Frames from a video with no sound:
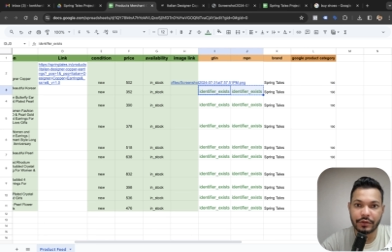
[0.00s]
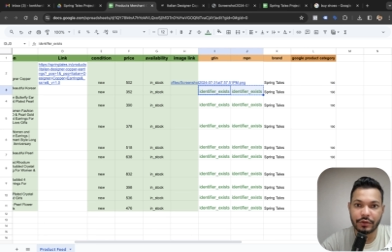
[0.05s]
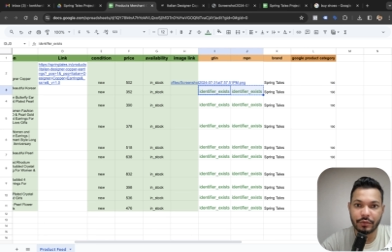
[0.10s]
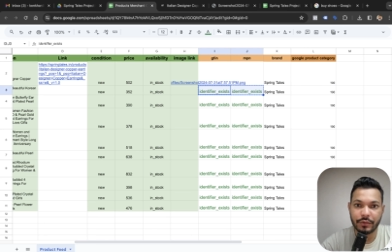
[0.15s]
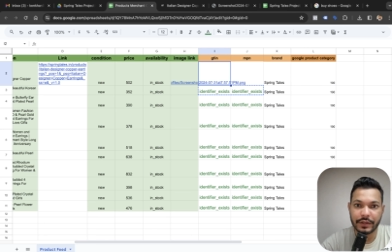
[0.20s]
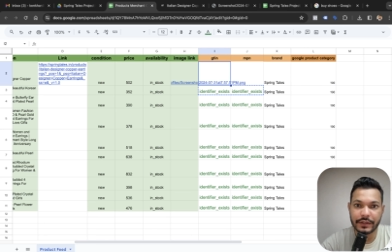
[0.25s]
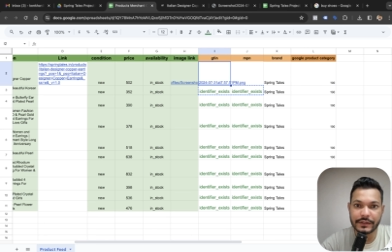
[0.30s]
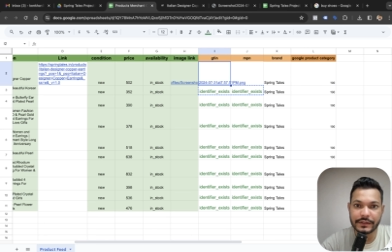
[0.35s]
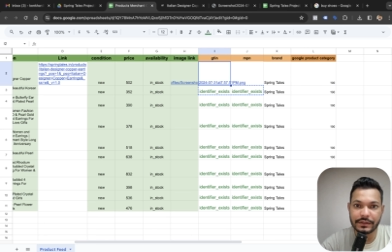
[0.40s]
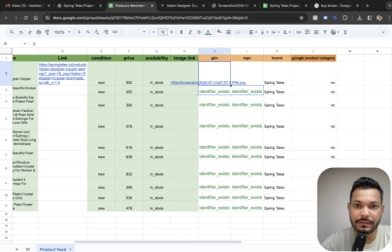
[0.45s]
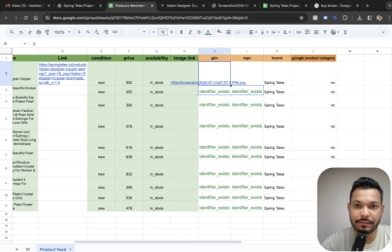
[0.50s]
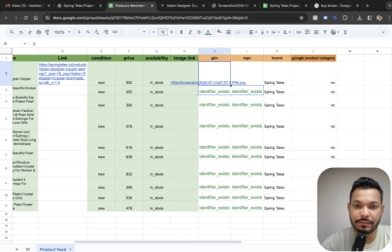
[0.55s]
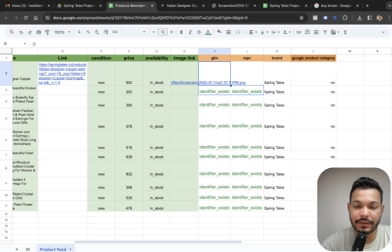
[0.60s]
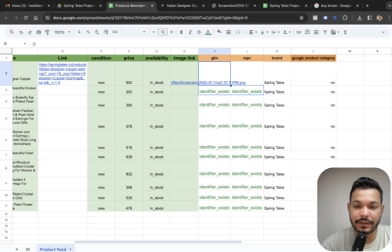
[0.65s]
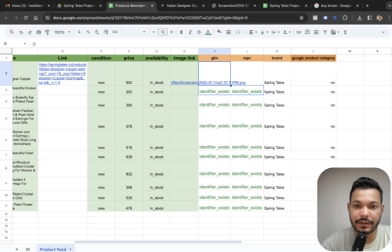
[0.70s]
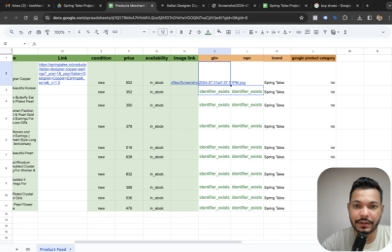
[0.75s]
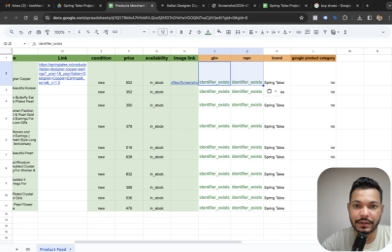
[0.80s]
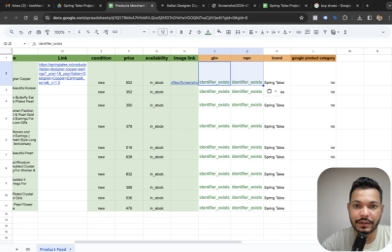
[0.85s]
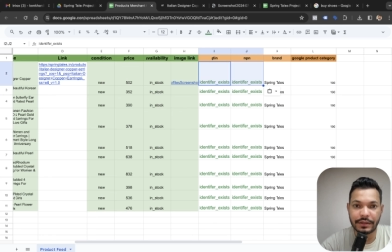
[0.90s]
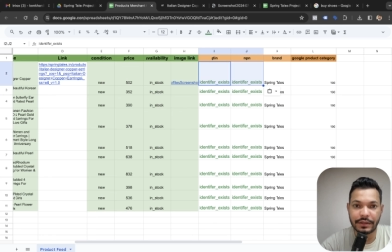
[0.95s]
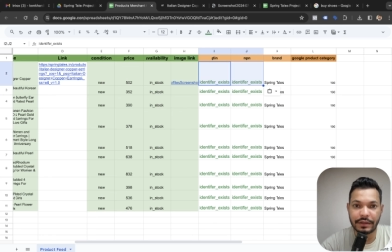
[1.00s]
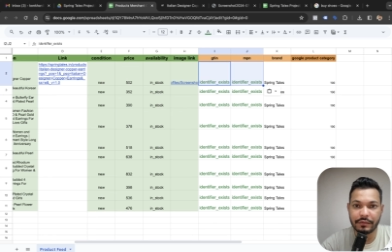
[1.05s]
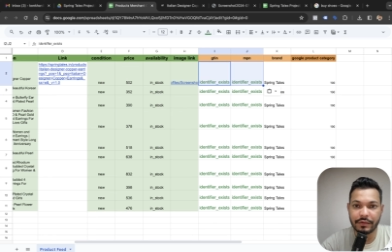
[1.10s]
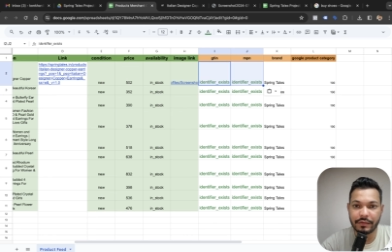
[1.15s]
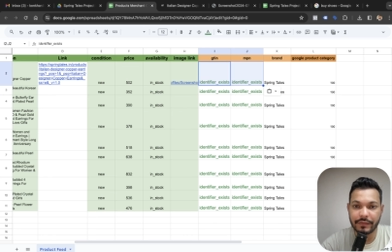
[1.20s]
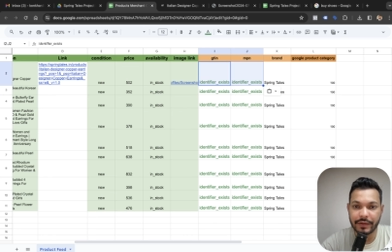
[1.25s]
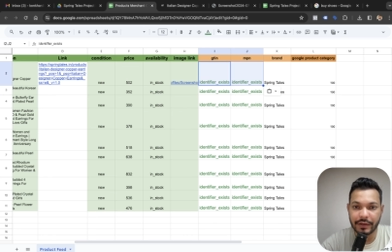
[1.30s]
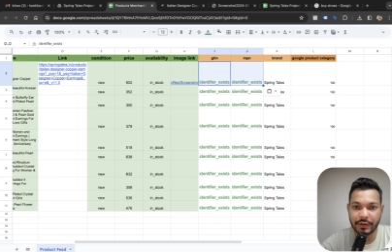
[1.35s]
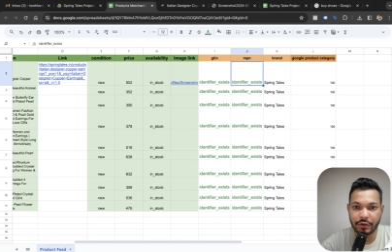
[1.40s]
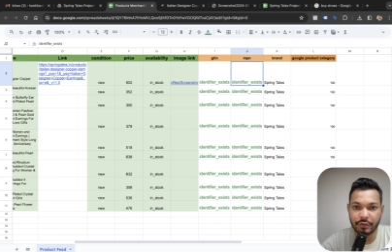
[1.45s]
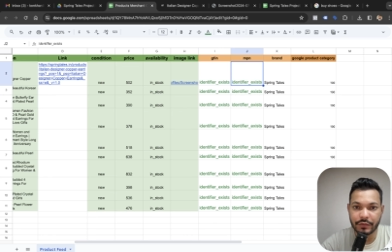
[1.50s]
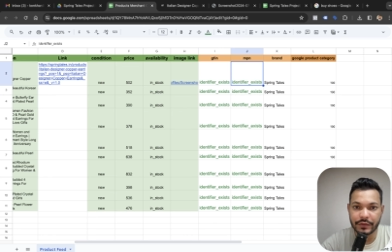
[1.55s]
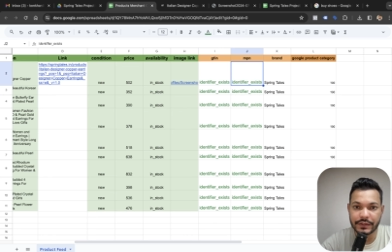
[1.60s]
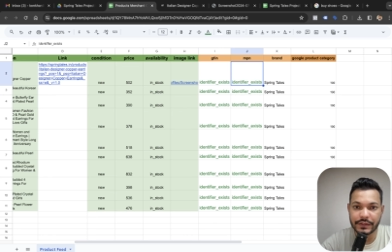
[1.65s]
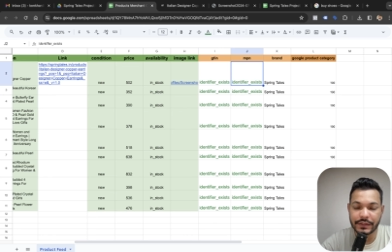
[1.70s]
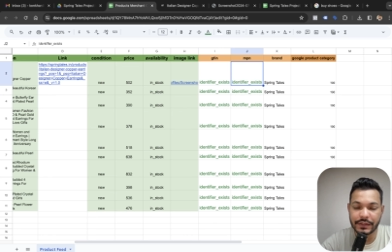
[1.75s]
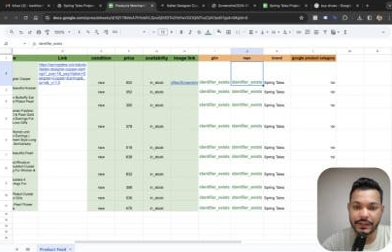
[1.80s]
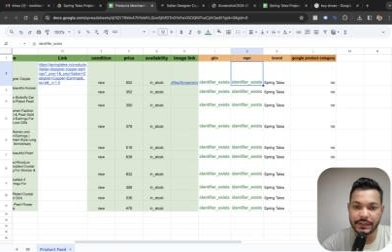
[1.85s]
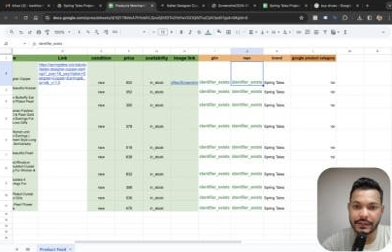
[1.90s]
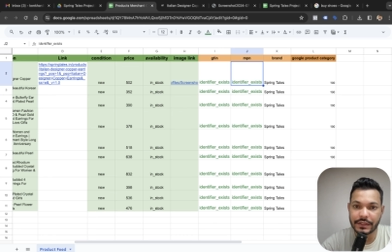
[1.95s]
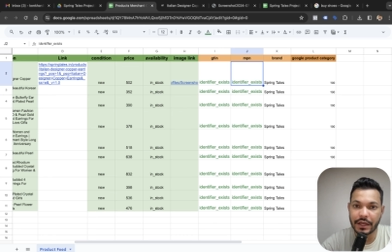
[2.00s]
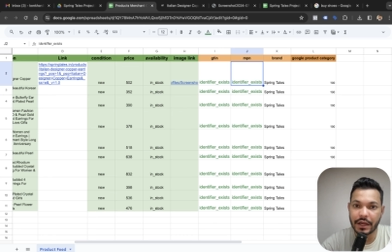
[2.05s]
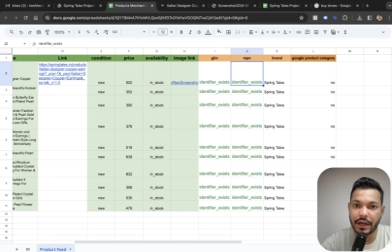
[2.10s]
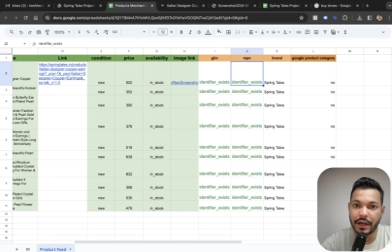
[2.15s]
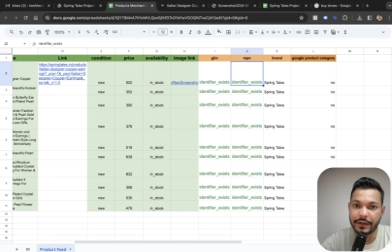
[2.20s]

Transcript: you can simply give a value which says